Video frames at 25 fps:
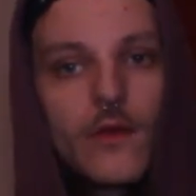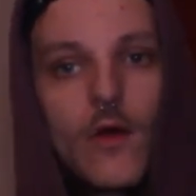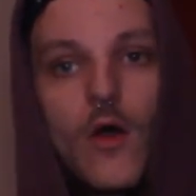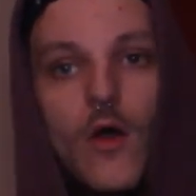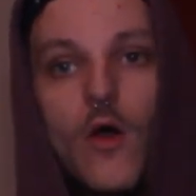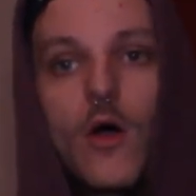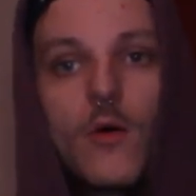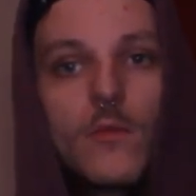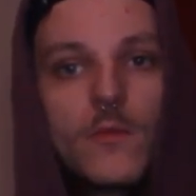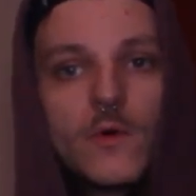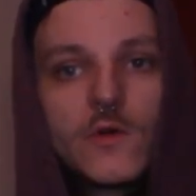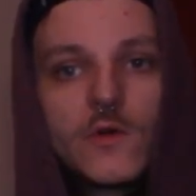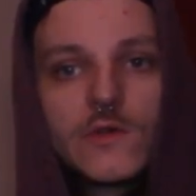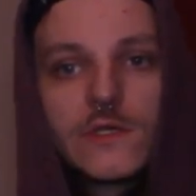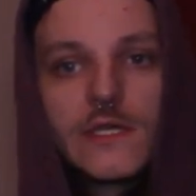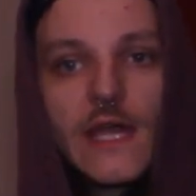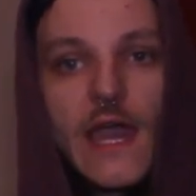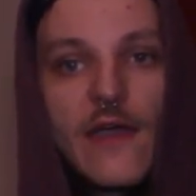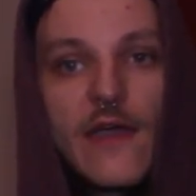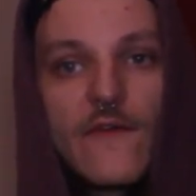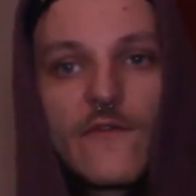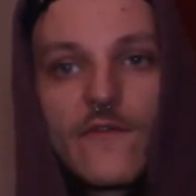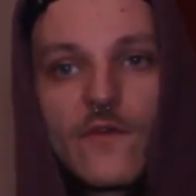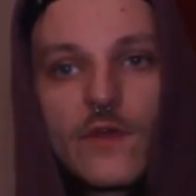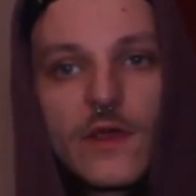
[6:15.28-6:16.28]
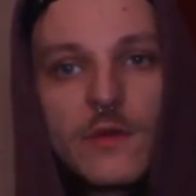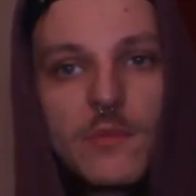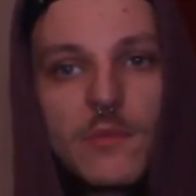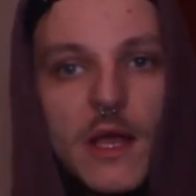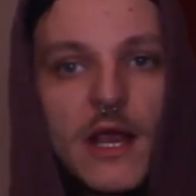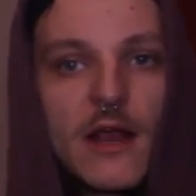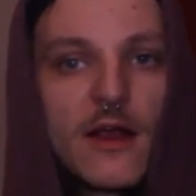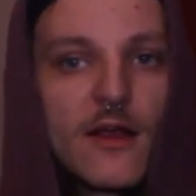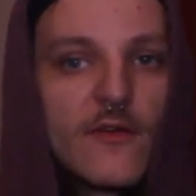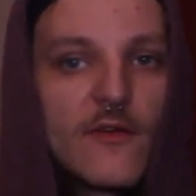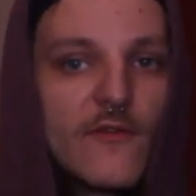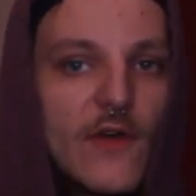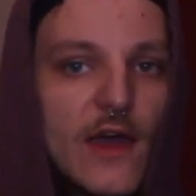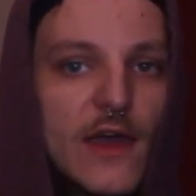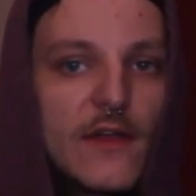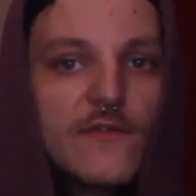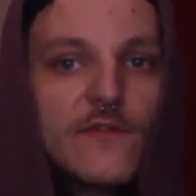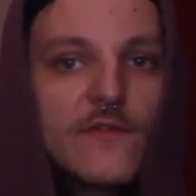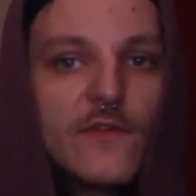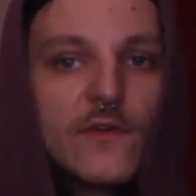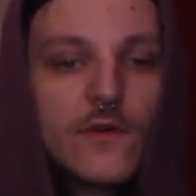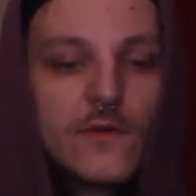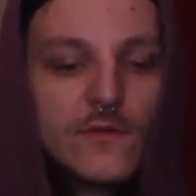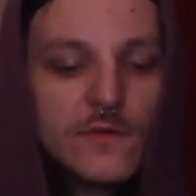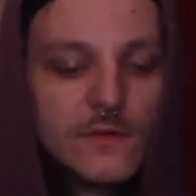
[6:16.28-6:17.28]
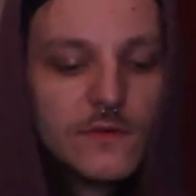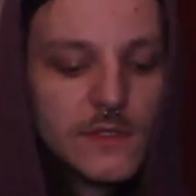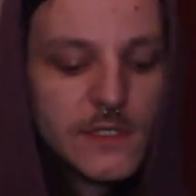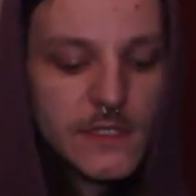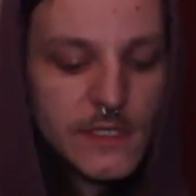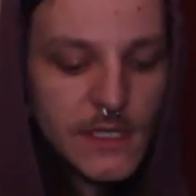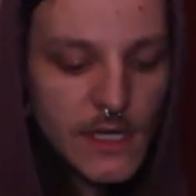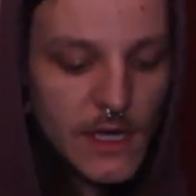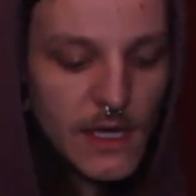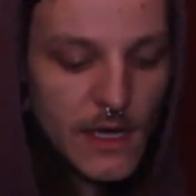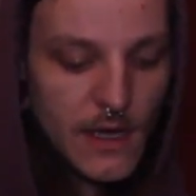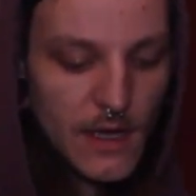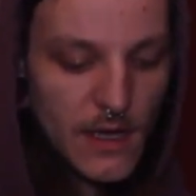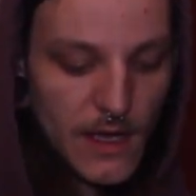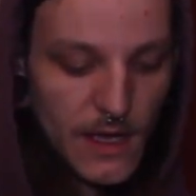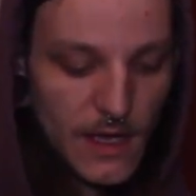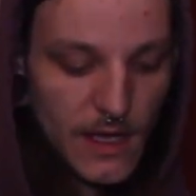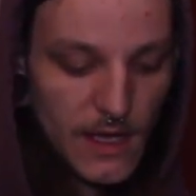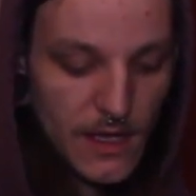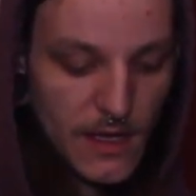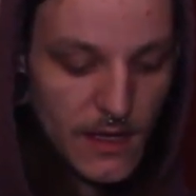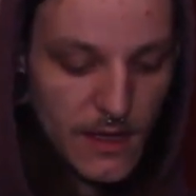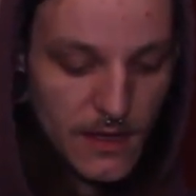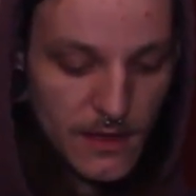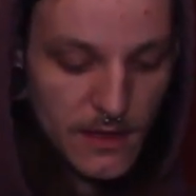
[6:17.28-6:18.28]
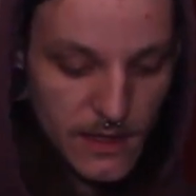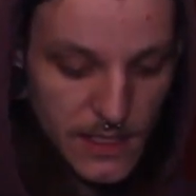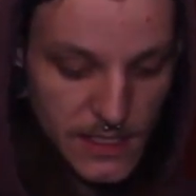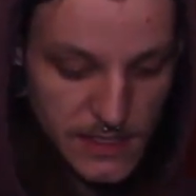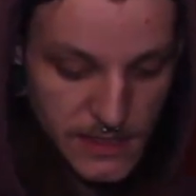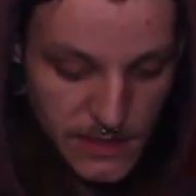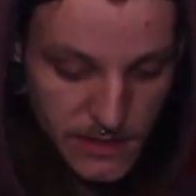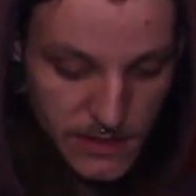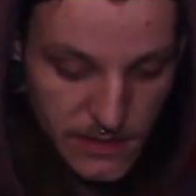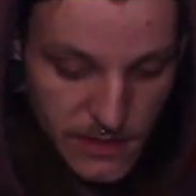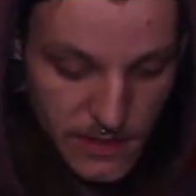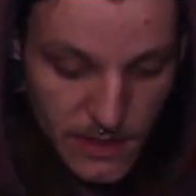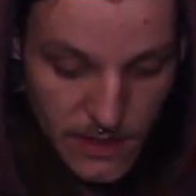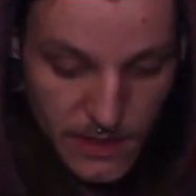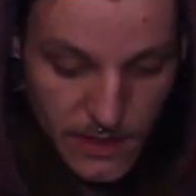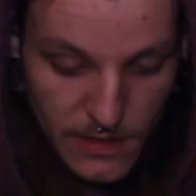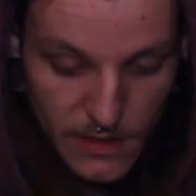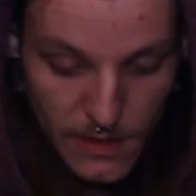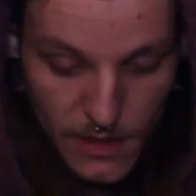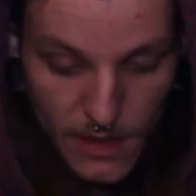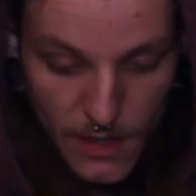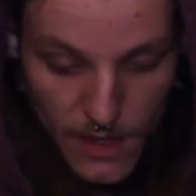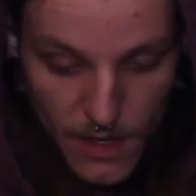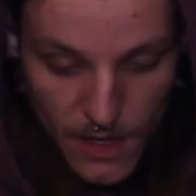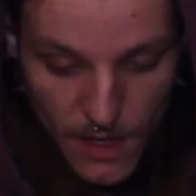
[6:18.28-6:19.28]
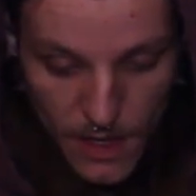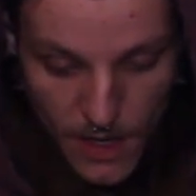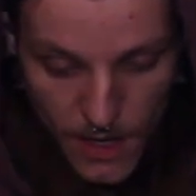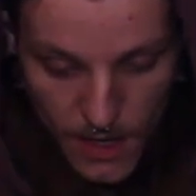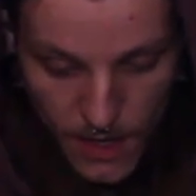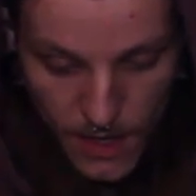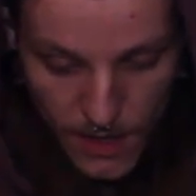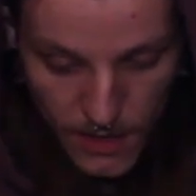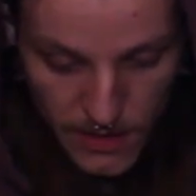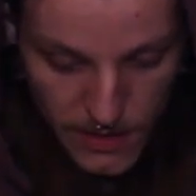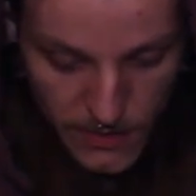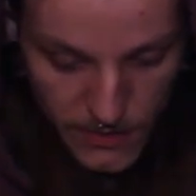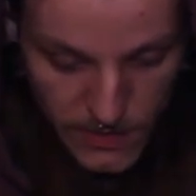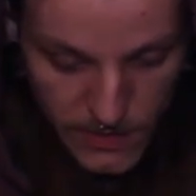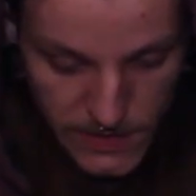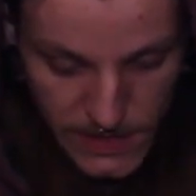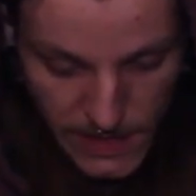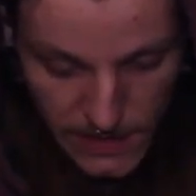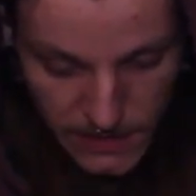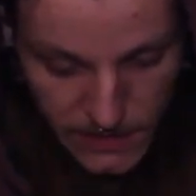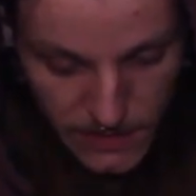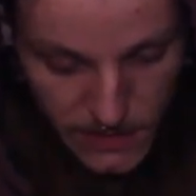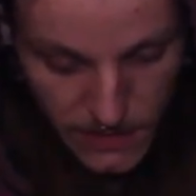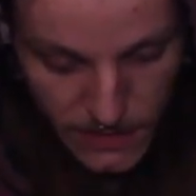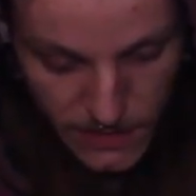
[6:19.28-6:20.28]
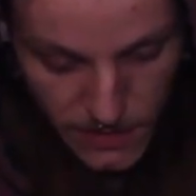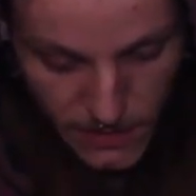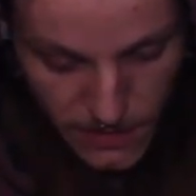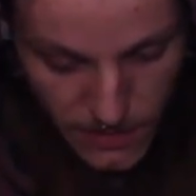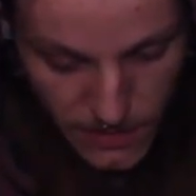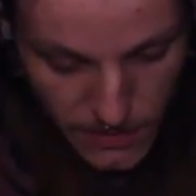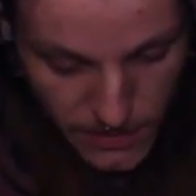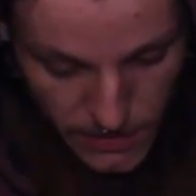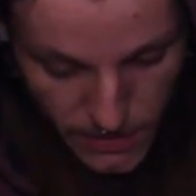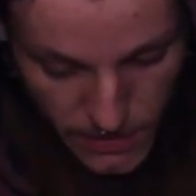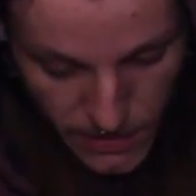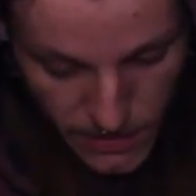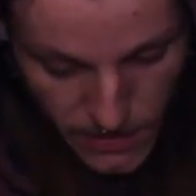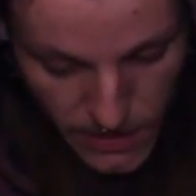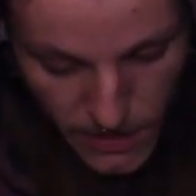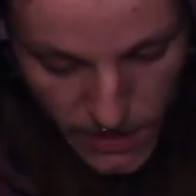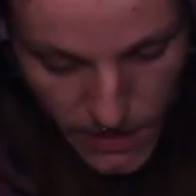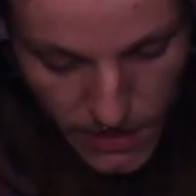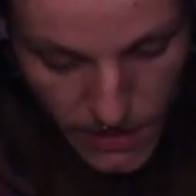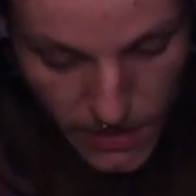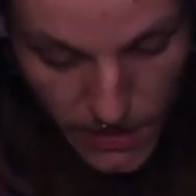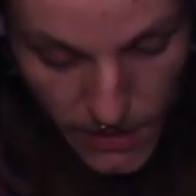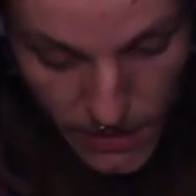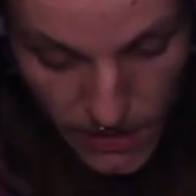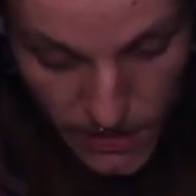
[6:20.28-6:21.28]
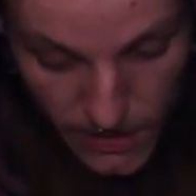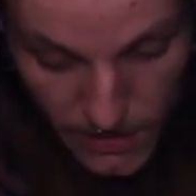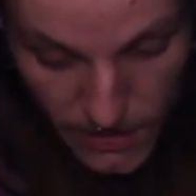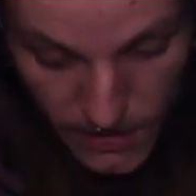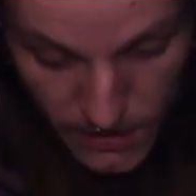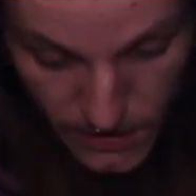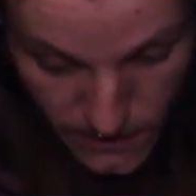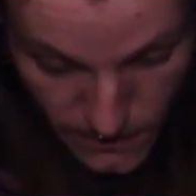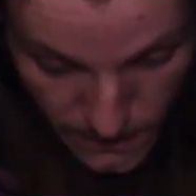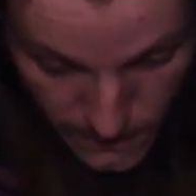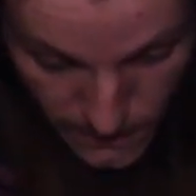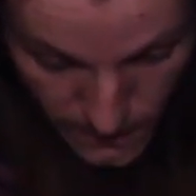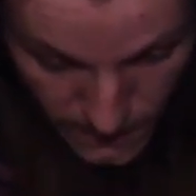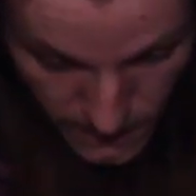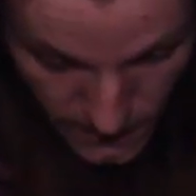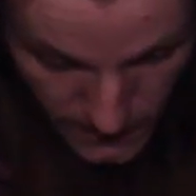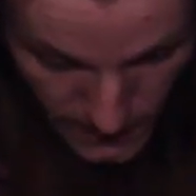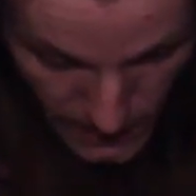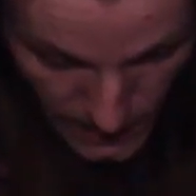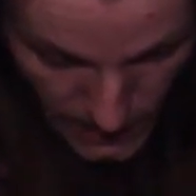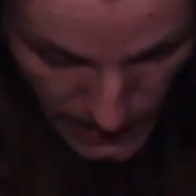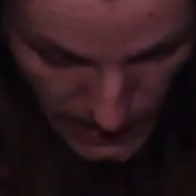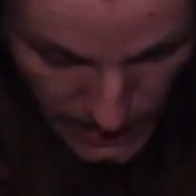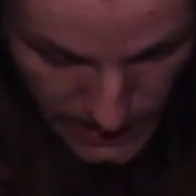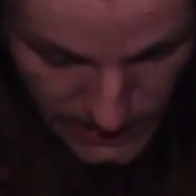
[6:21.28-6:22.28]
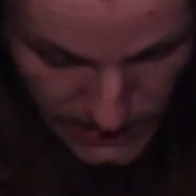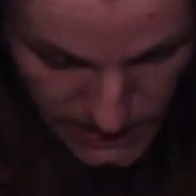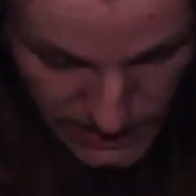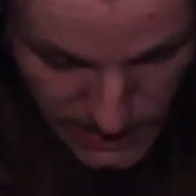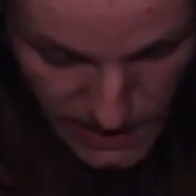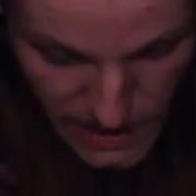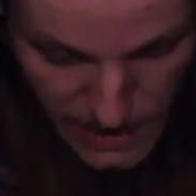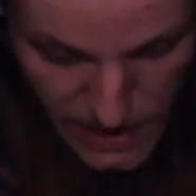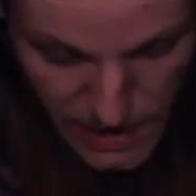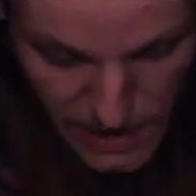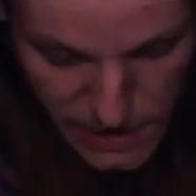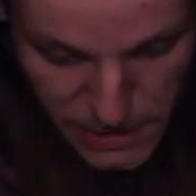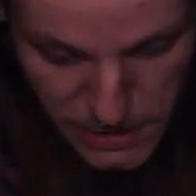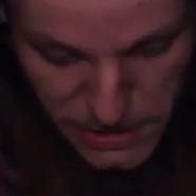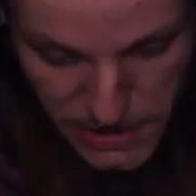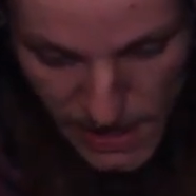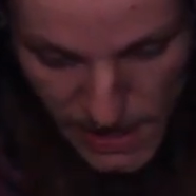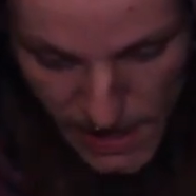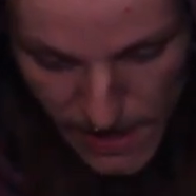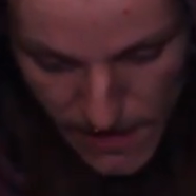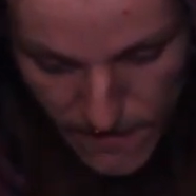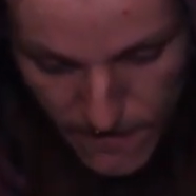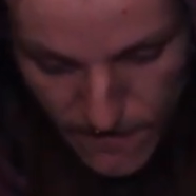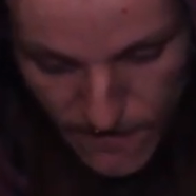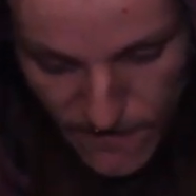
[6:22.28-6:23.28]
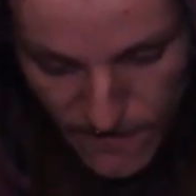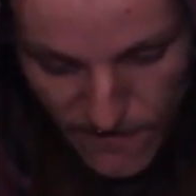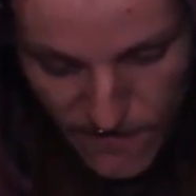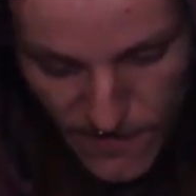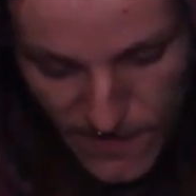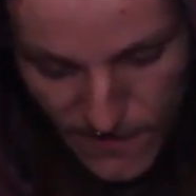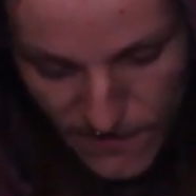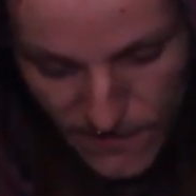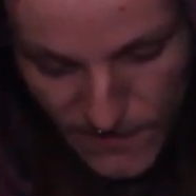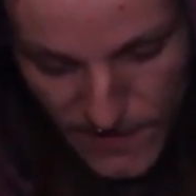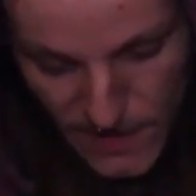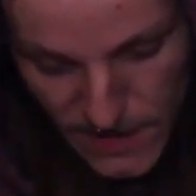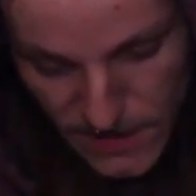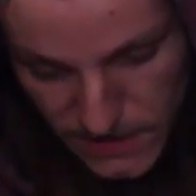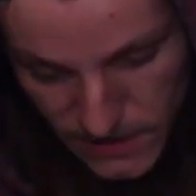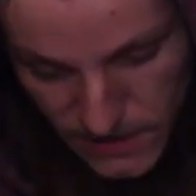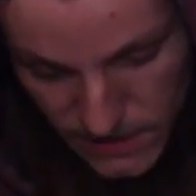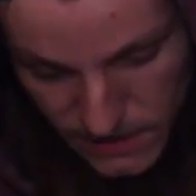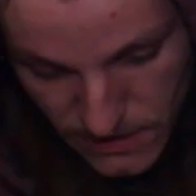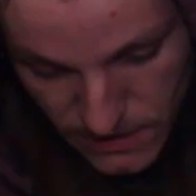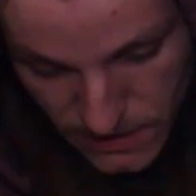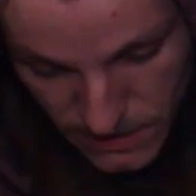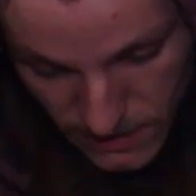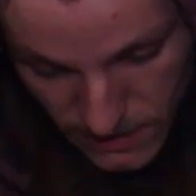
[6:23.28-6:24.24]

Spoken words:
almost every pair of headphones. And these are the Audio Technica ATH M50s,